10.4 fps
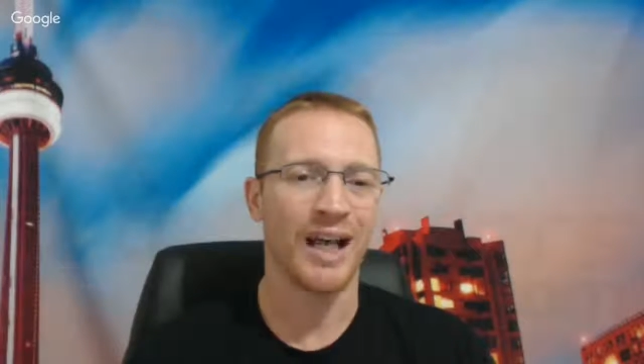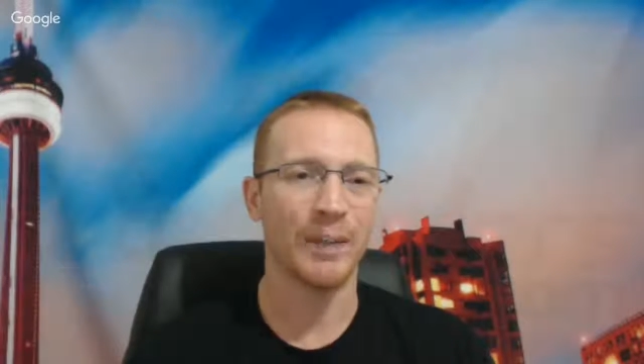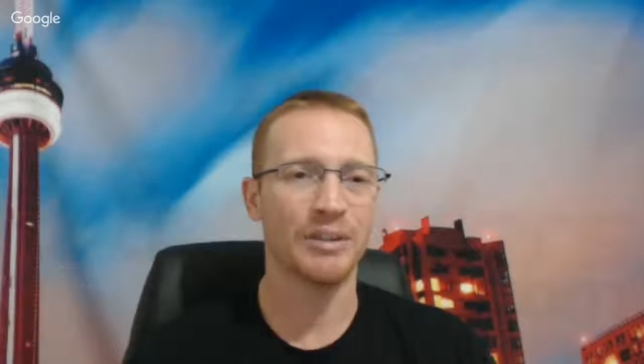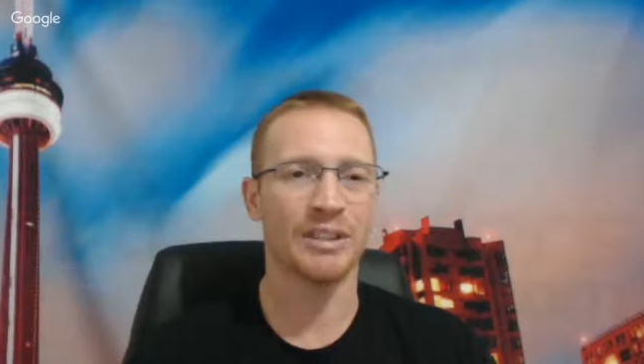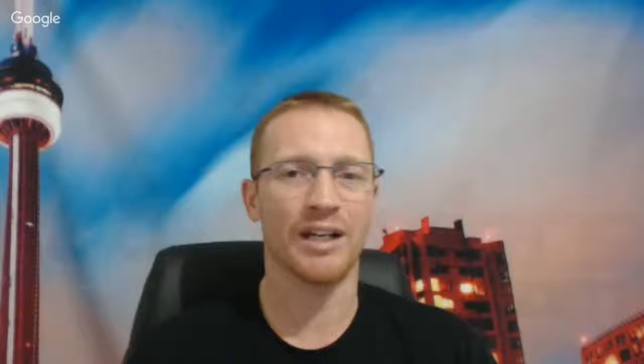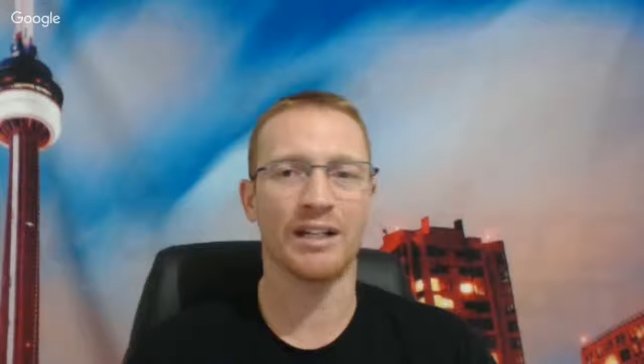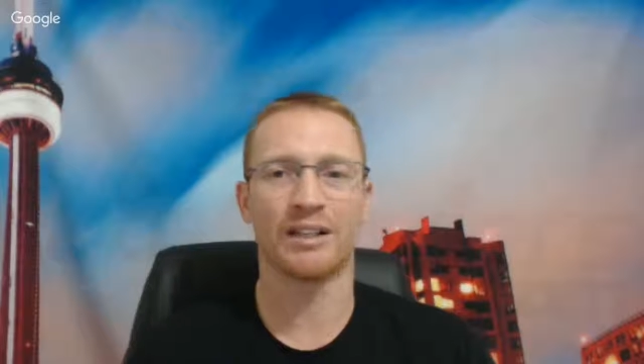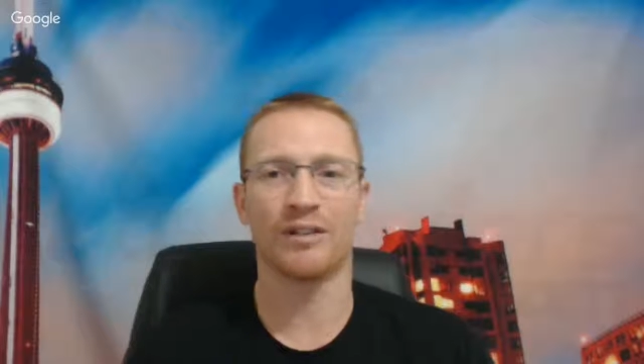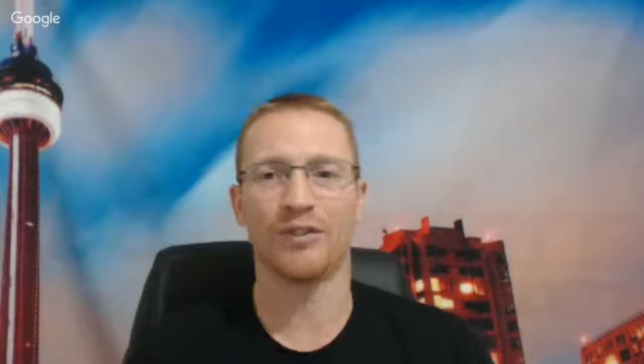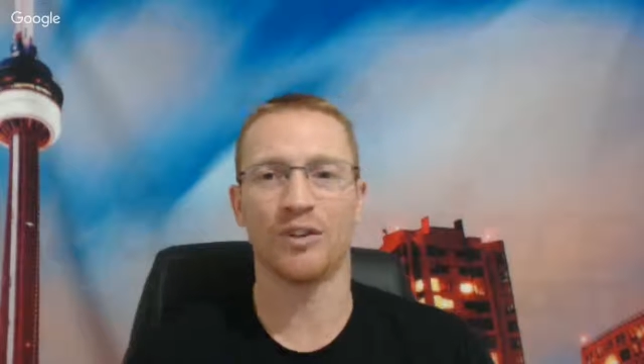I'm just kind of
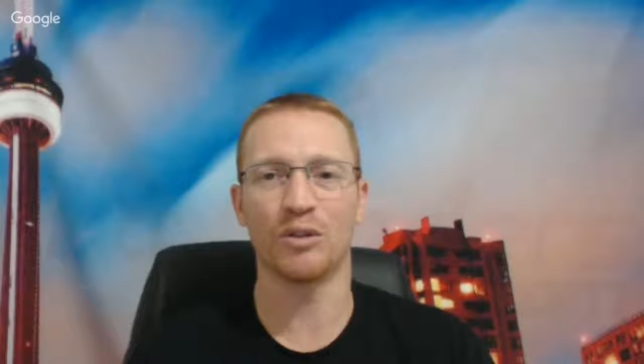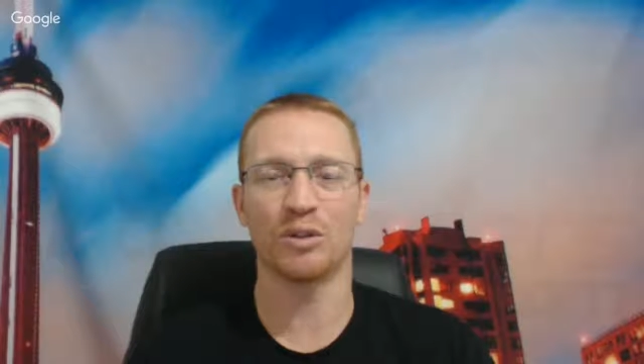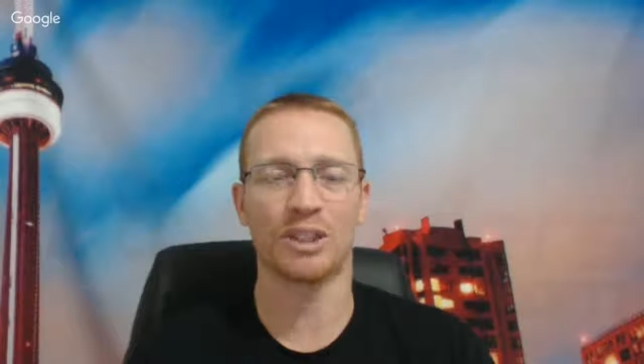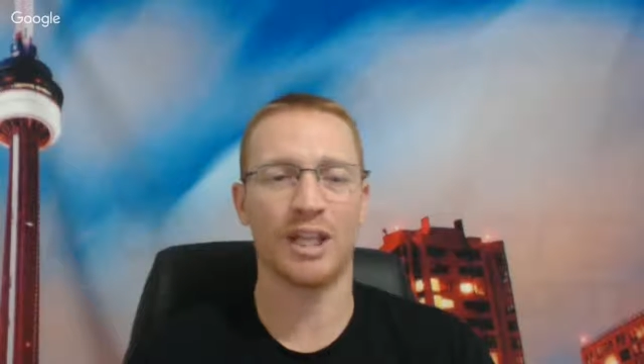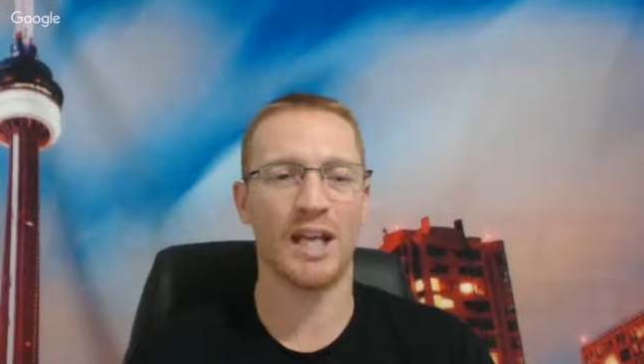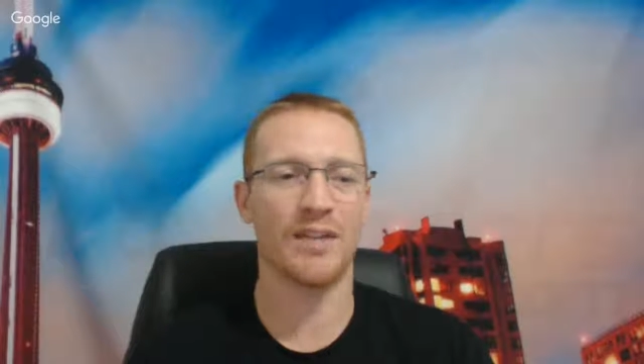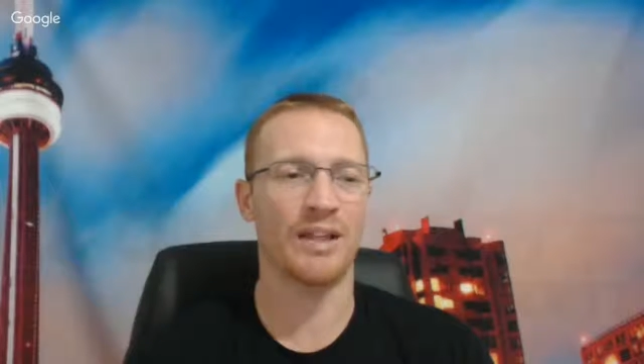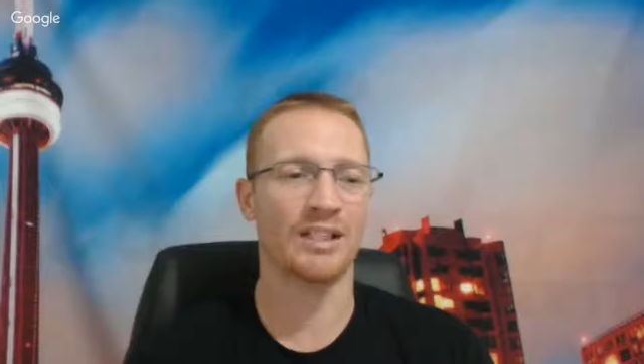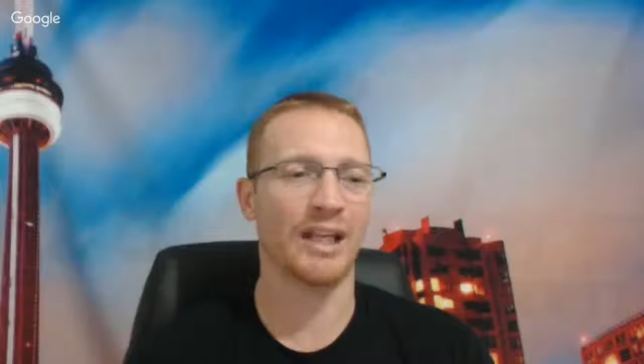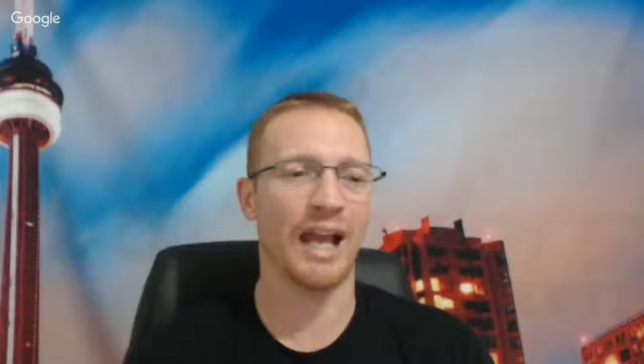confused with Stanton, and
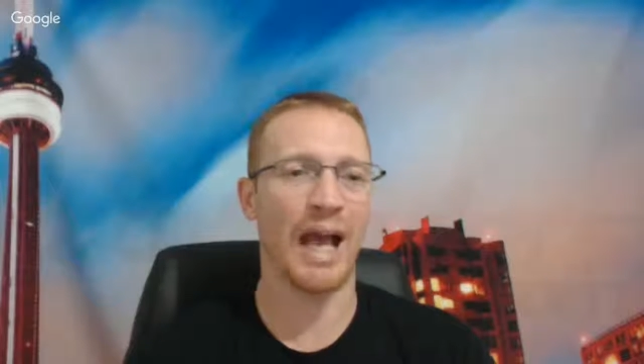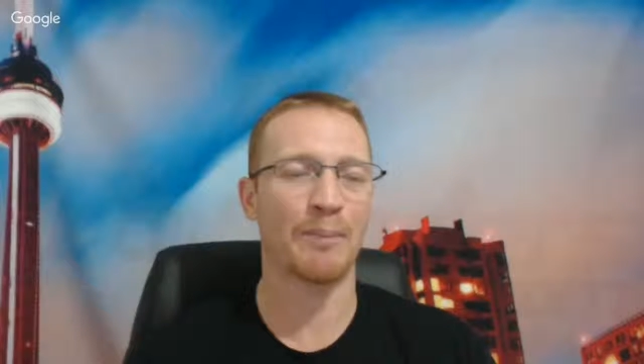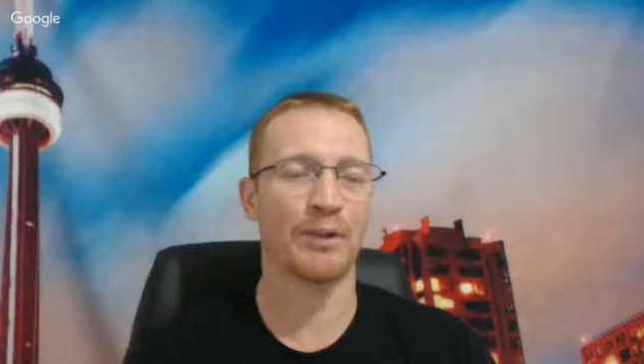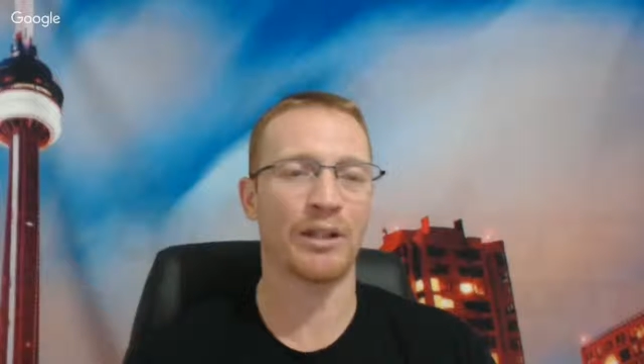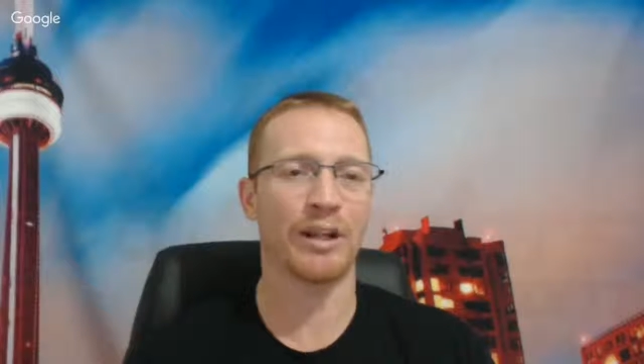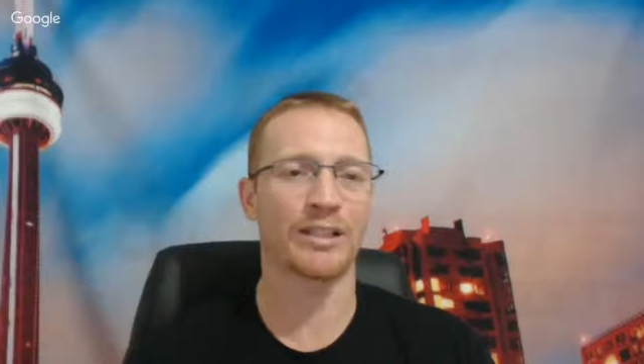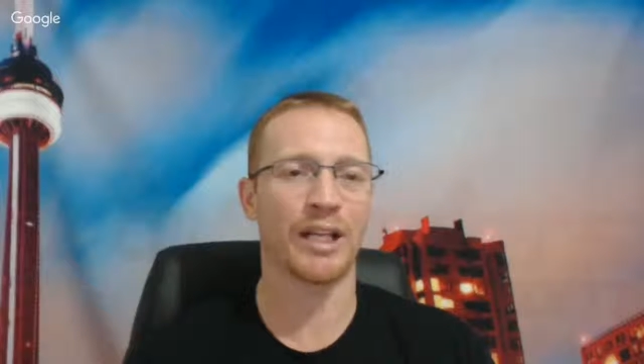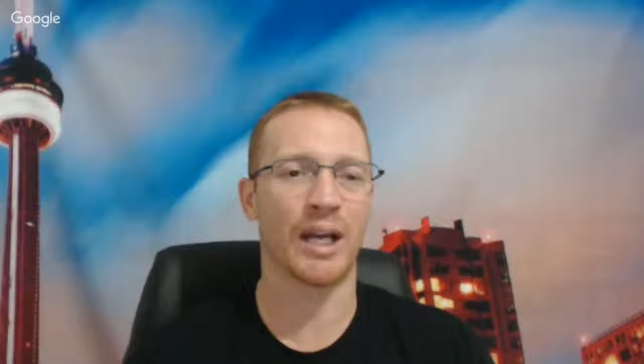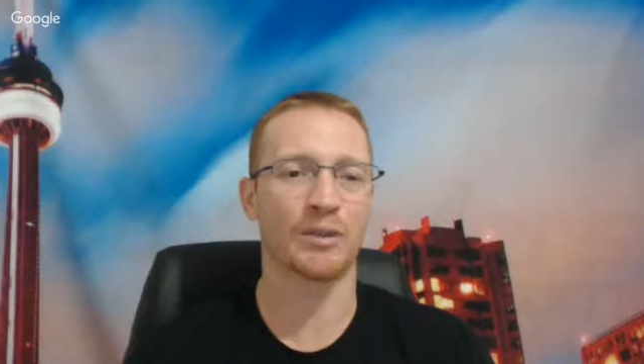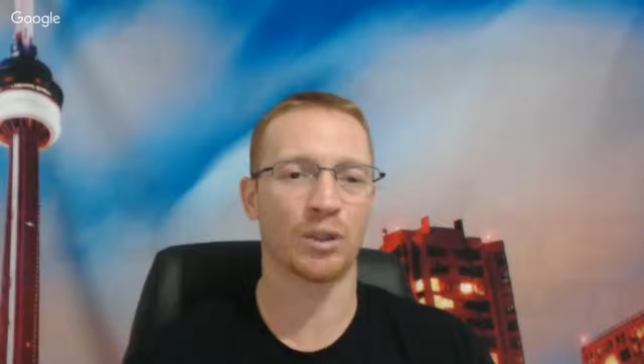that's going to happen a lot of
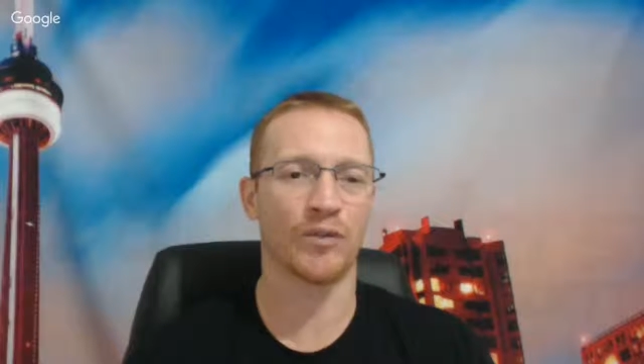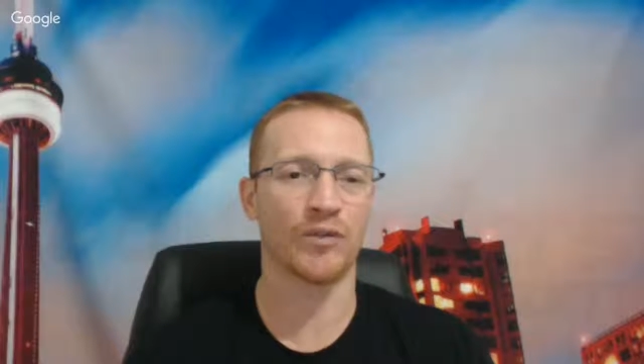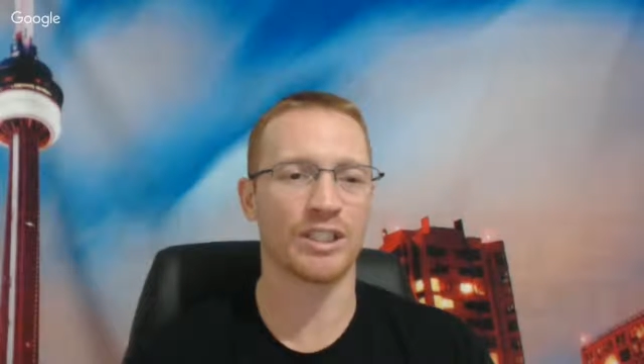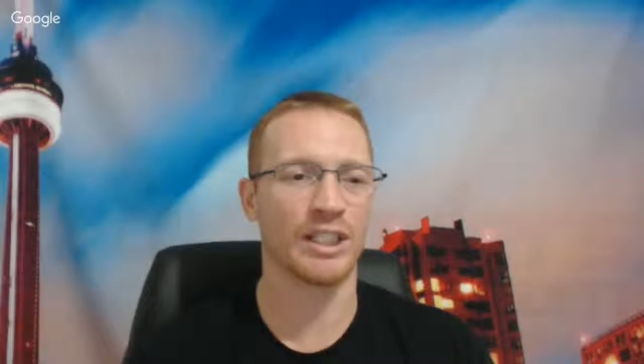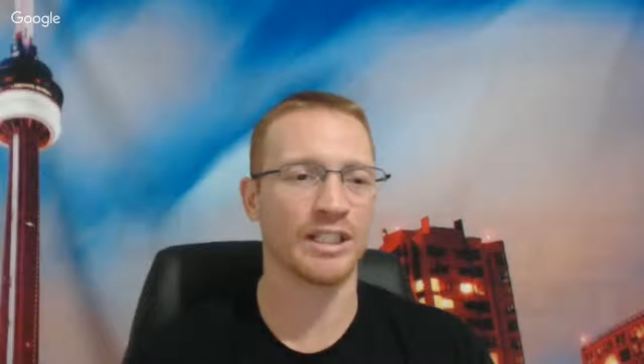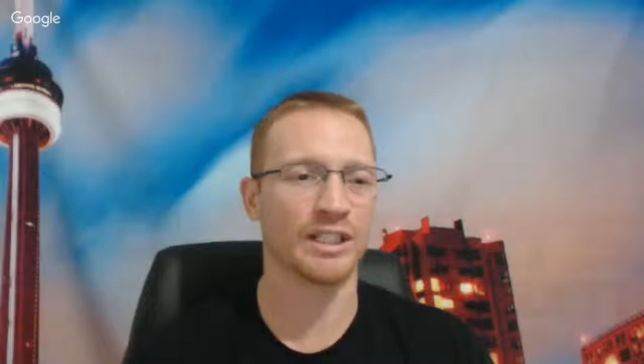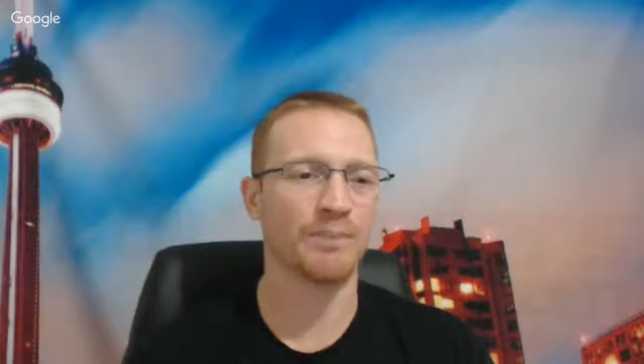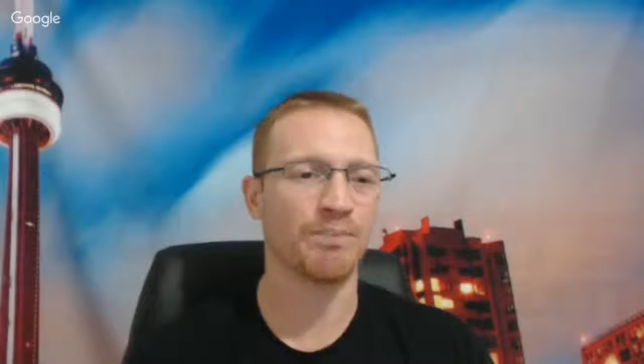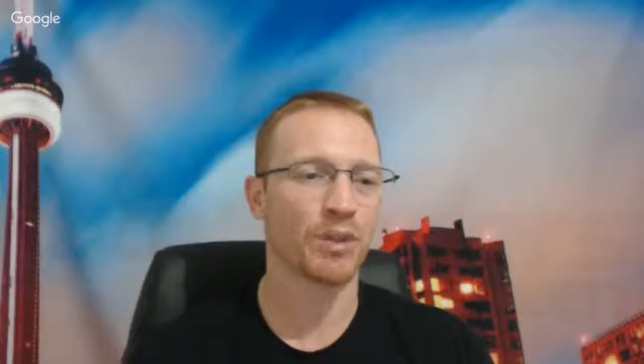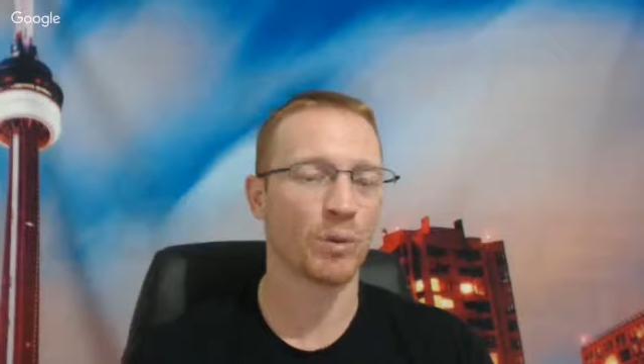times early in the season